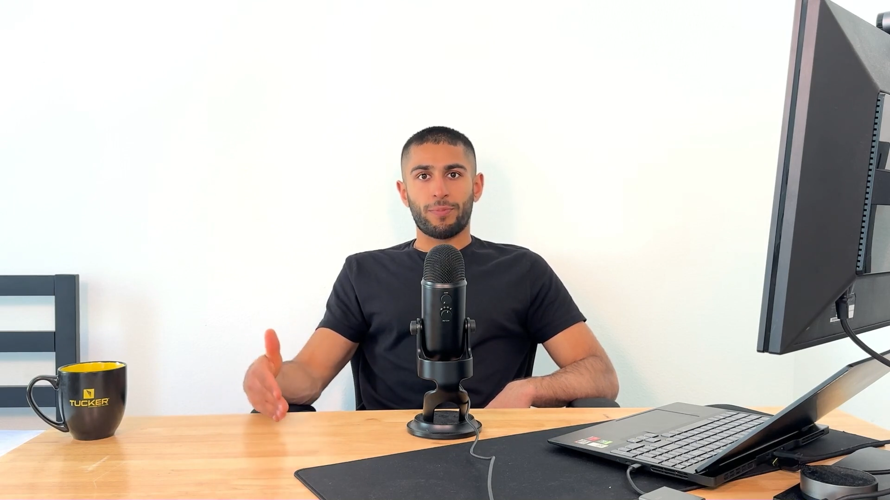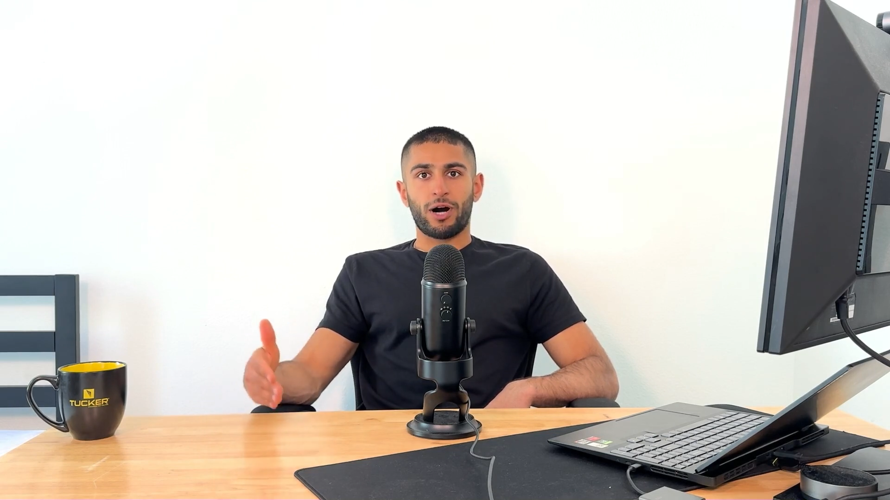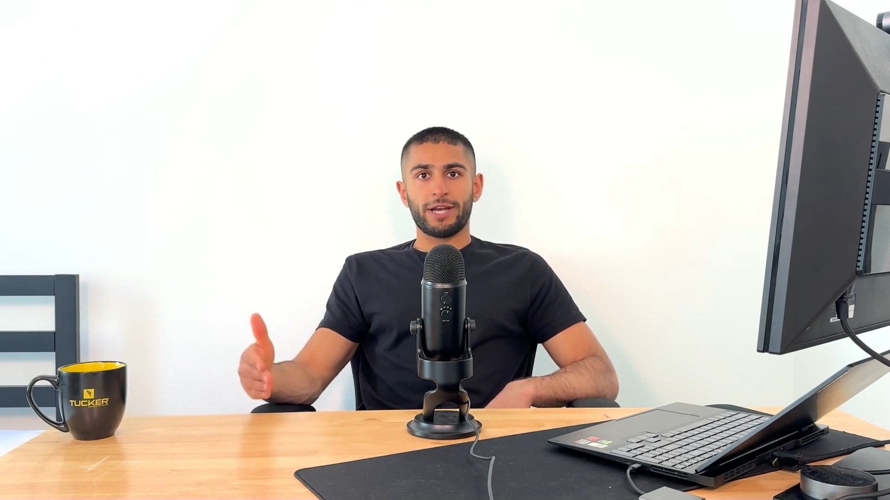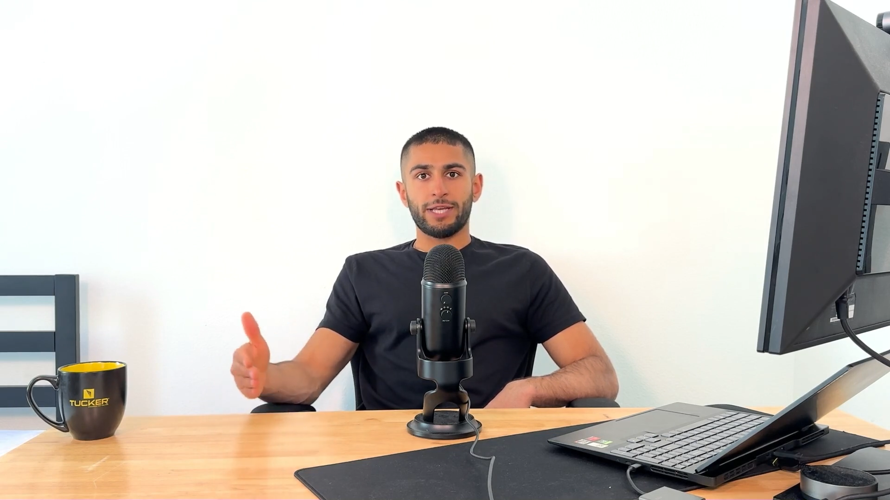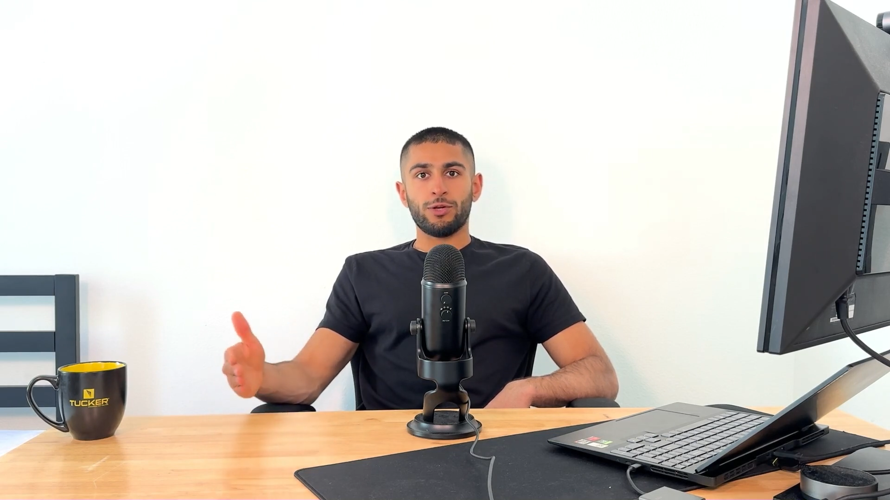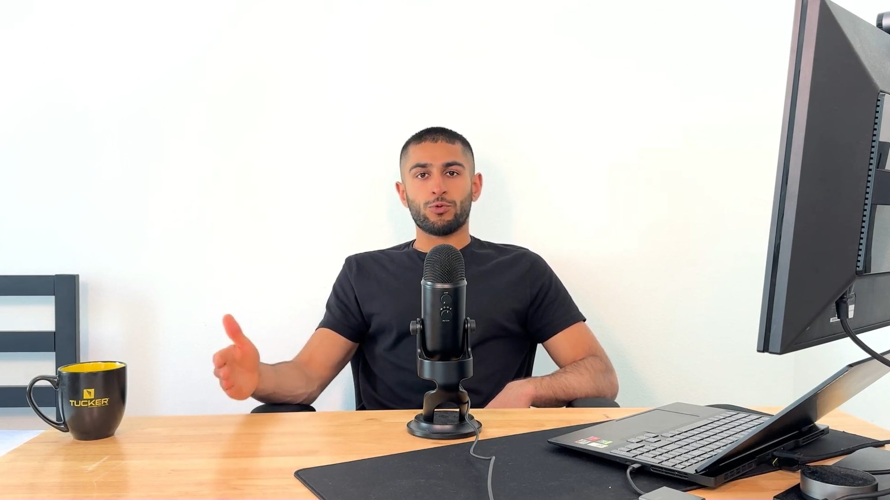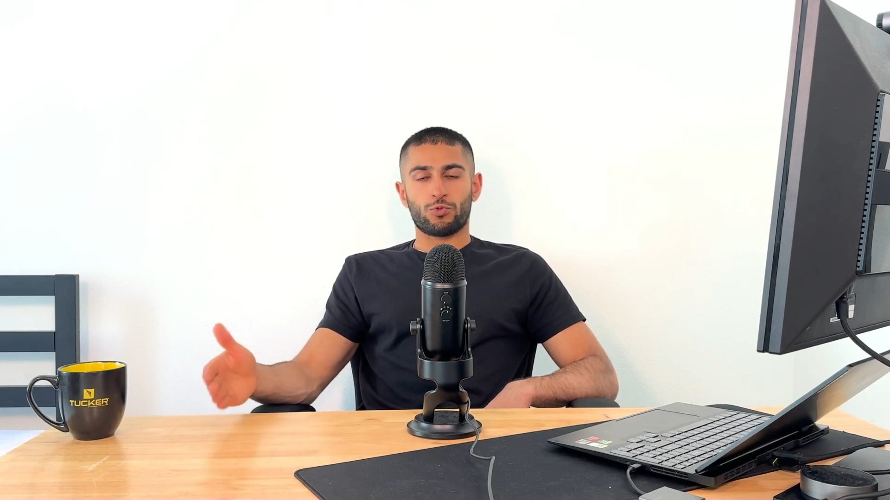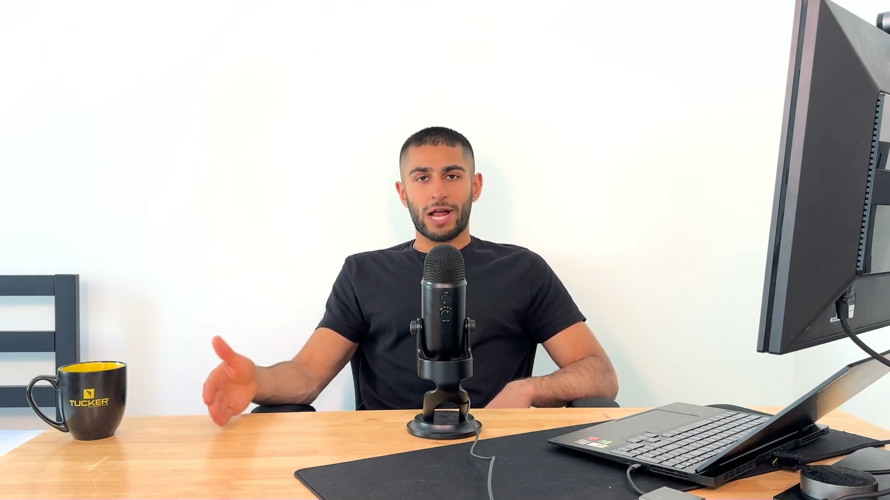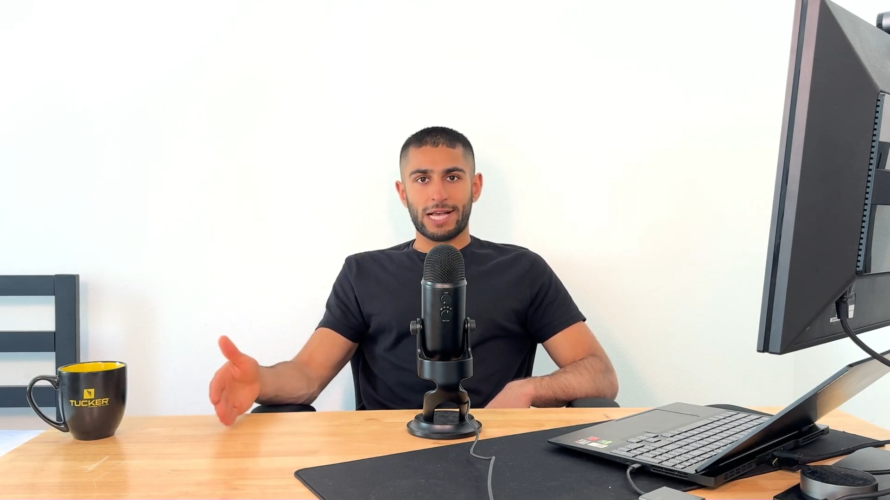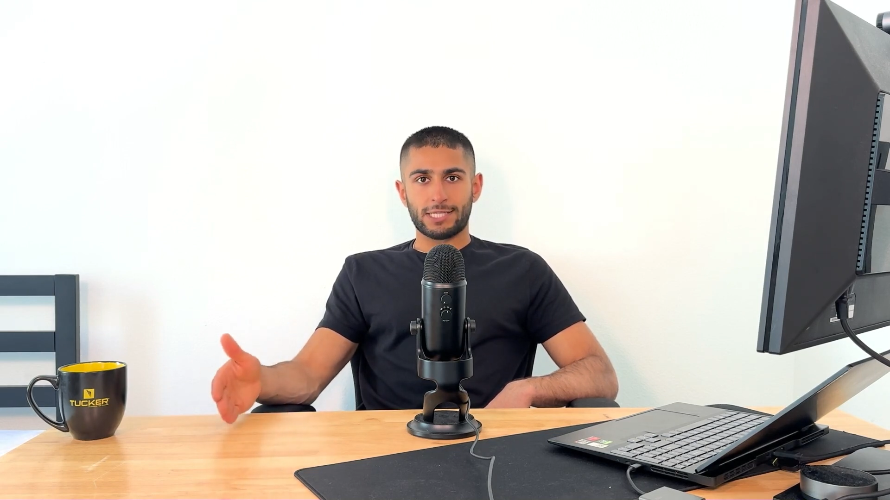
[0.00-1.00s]
body,
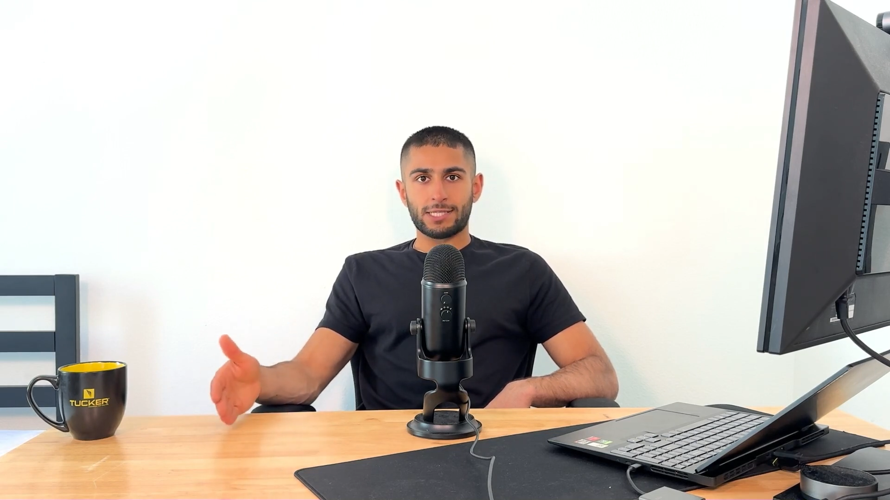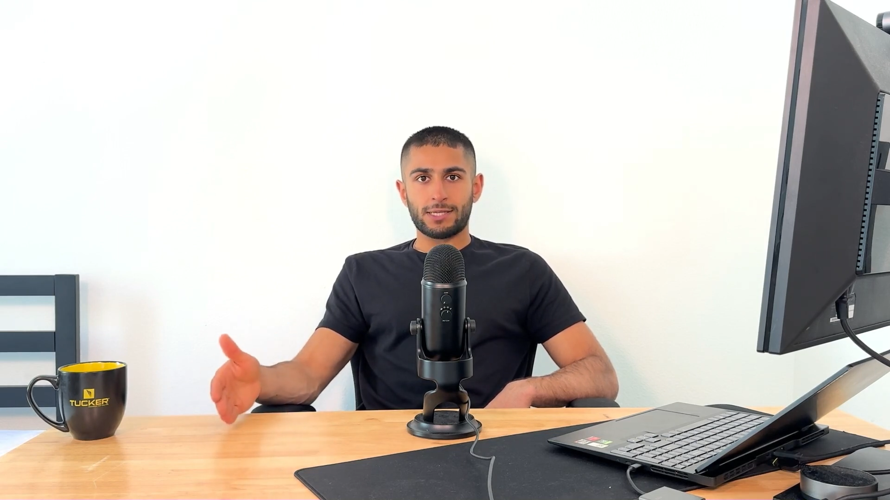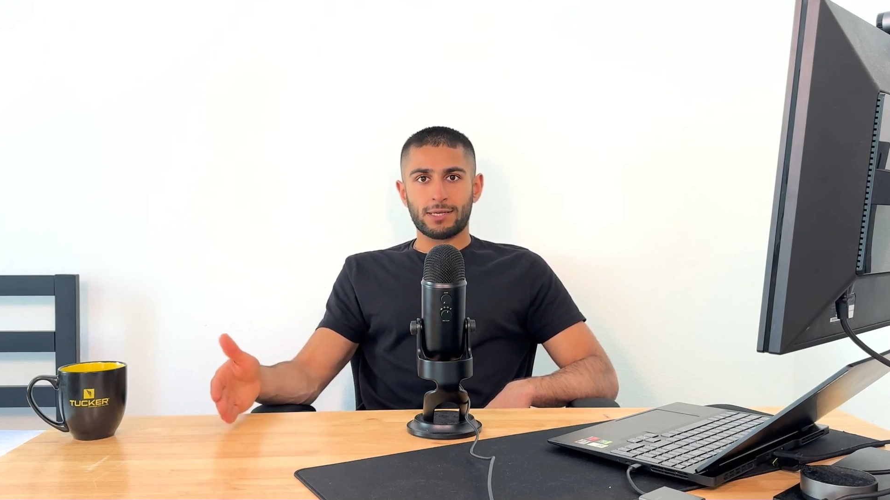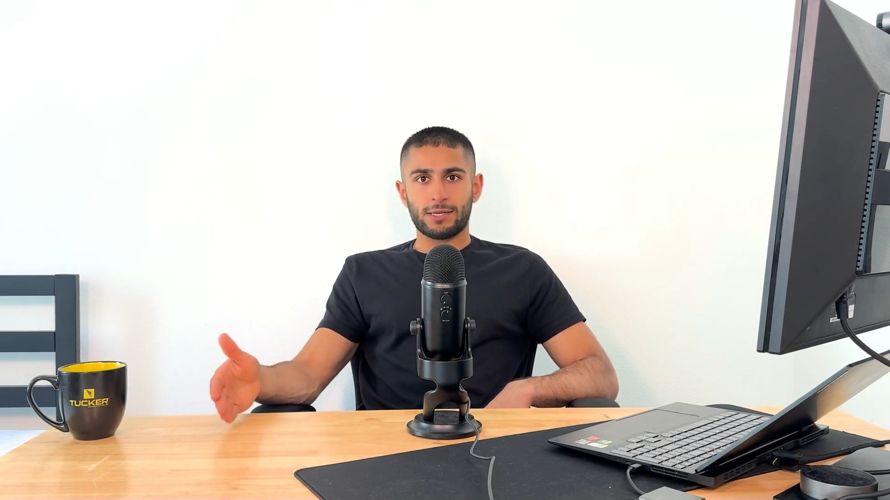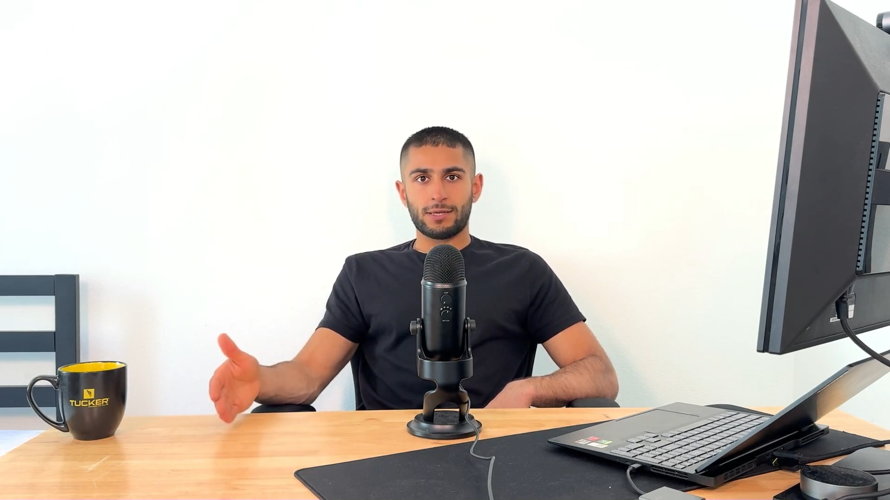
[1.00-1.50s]
rest.